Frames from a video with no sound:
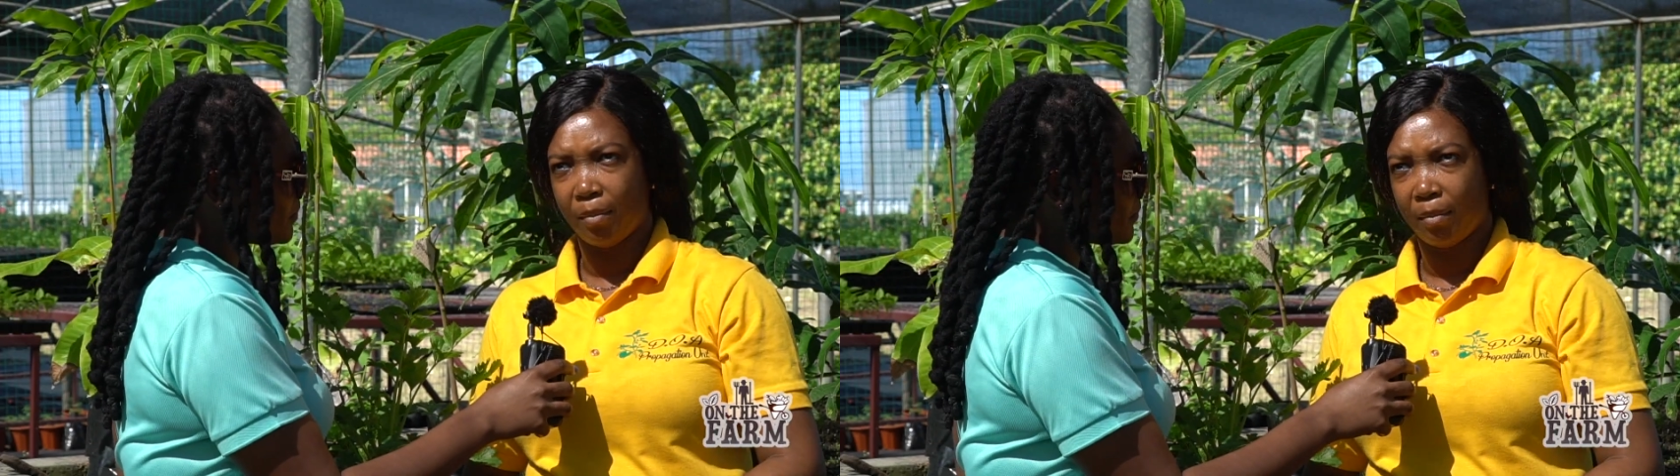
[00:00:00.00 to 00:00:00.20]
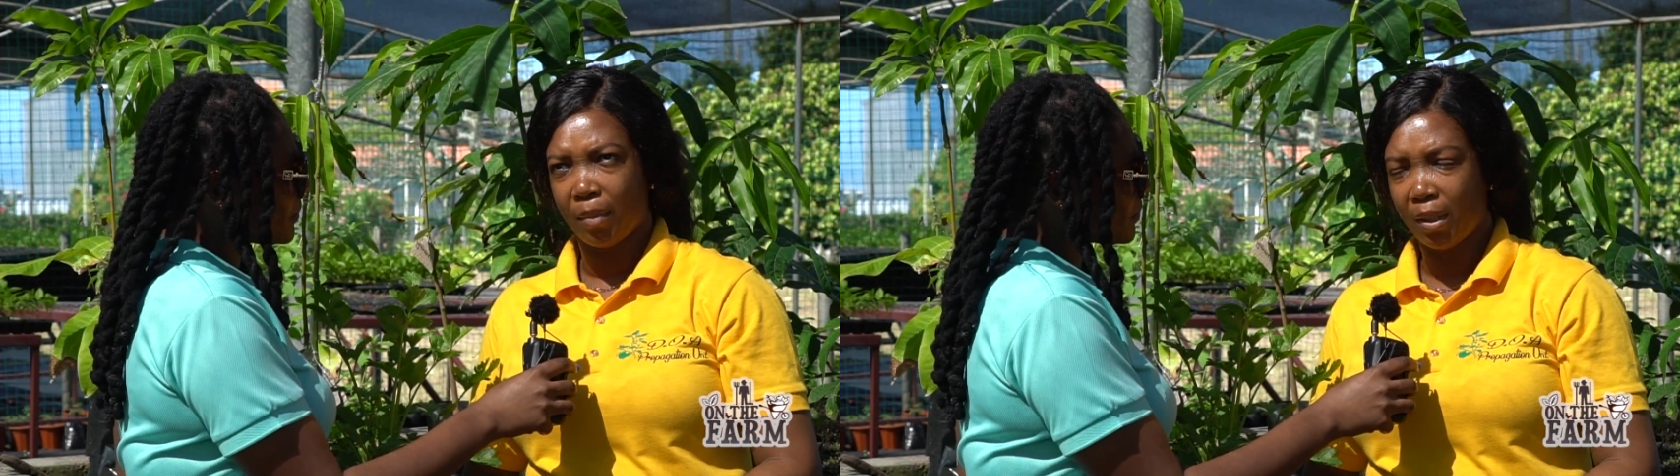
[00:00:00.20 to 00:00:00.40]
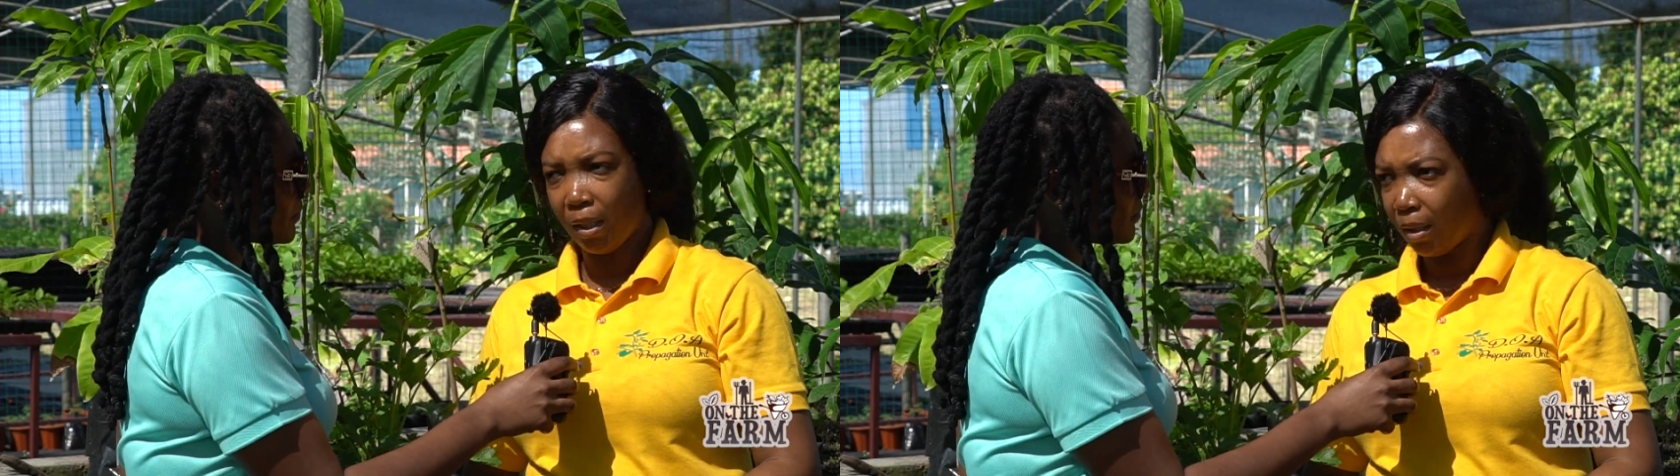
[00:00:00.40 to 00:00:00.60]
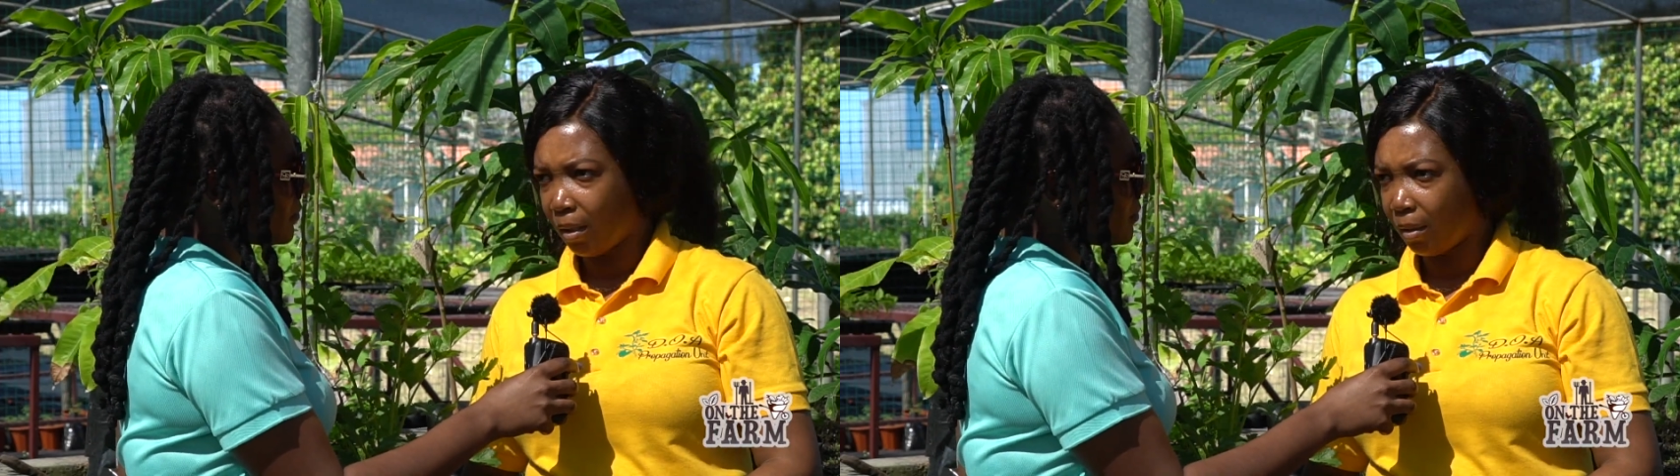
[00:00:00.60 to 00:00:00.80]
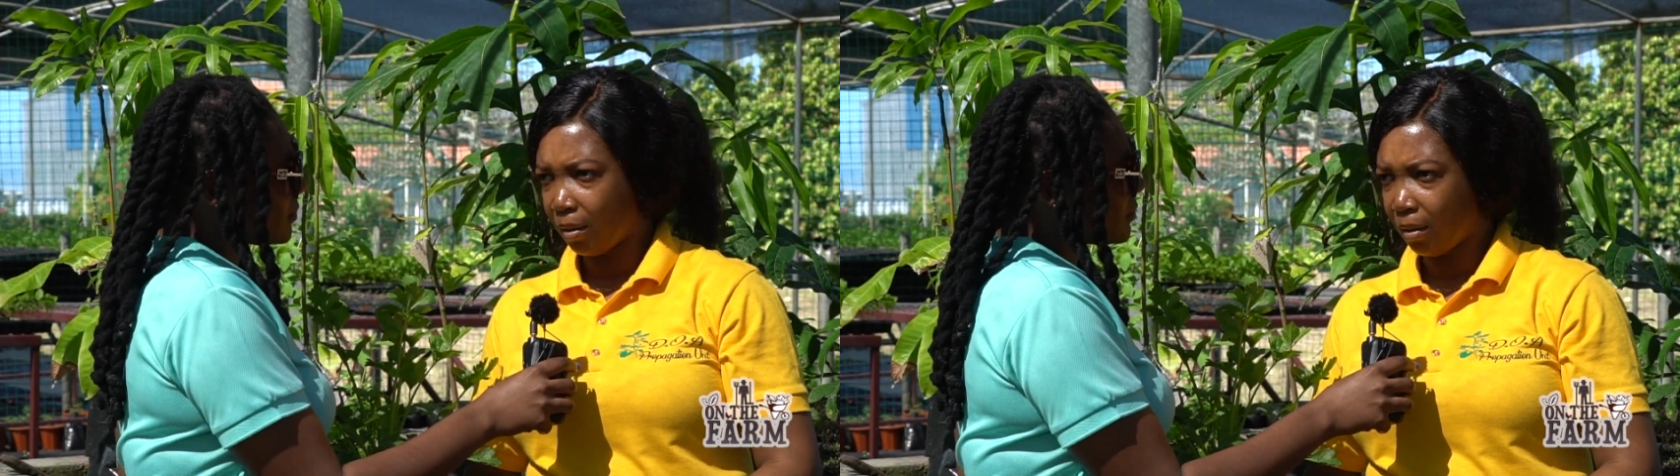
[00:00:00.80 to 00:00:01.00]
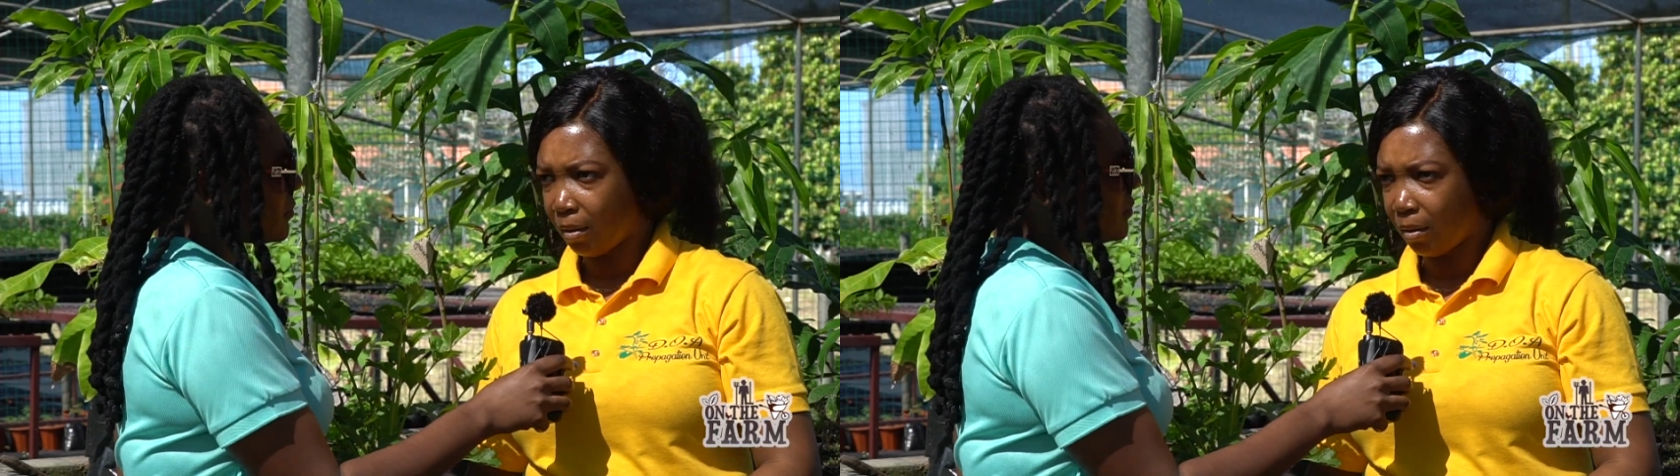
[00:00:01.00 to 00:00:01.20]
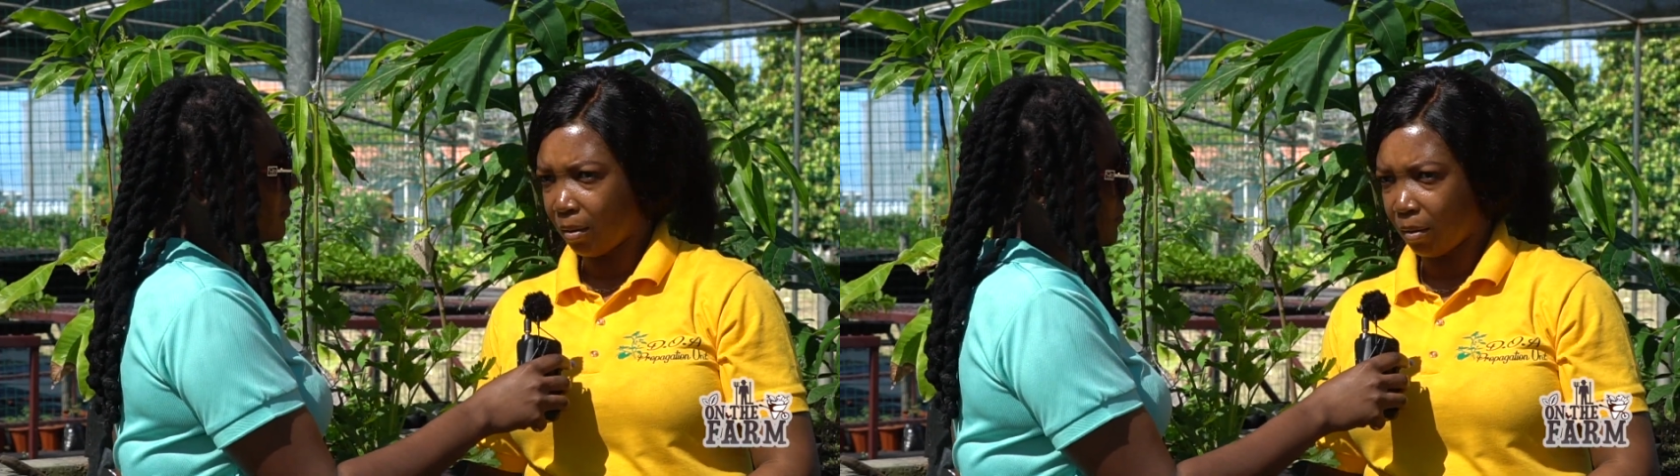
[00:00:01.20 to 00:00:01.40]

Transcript: seedlings,